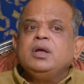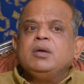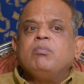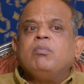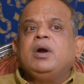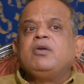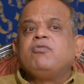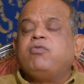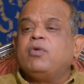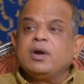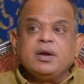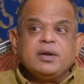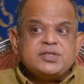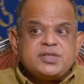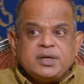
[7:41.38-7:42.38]
But for
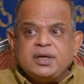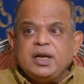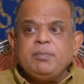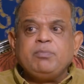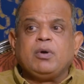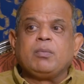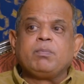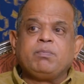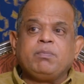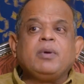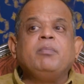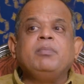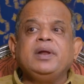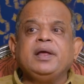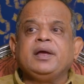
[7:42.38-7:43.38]
a general
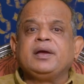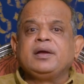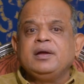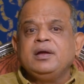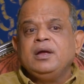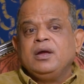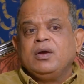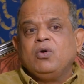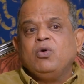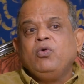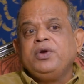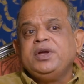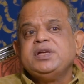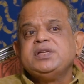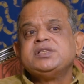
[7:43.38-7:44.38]
public who
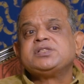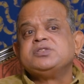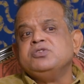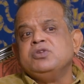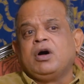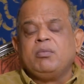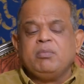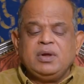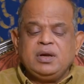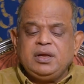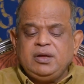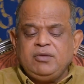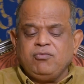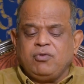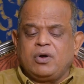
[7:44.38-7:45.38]
is
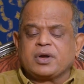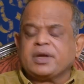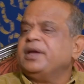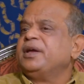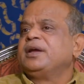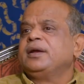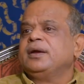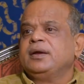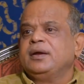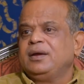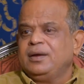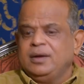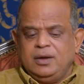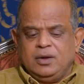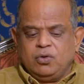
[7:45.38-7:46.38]
normally walking,
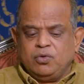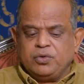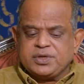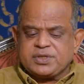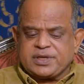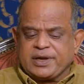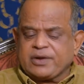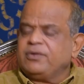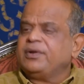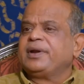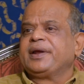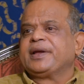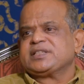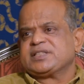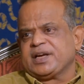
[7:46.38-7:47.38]
who is regular
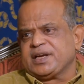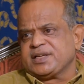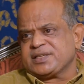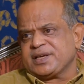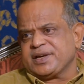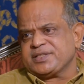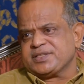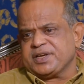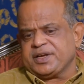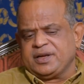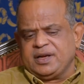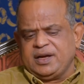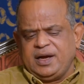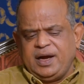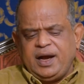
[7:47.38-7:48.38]
exercising,
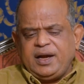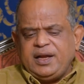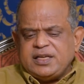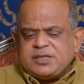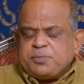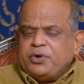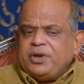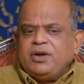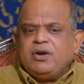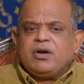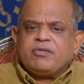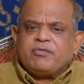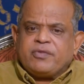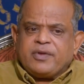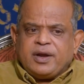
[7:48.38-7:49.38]
and he's putting
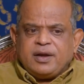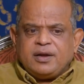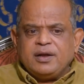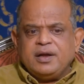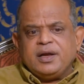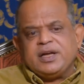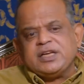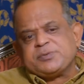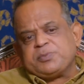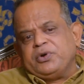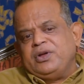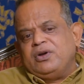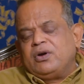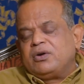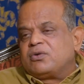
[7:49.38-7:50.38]
on weight, he's
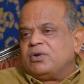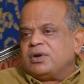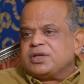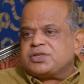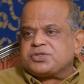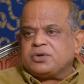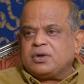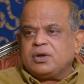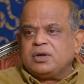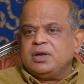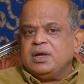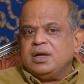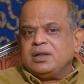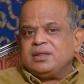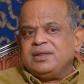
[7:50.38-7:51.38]
putting on
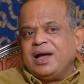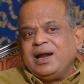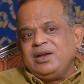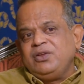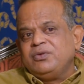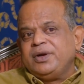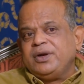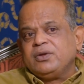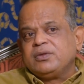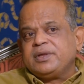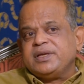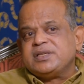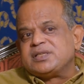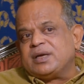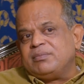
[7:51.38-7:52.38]
cholesterol, then you need to
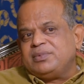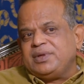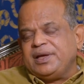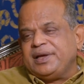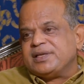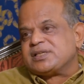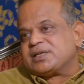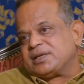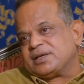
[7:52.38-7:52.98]
think something is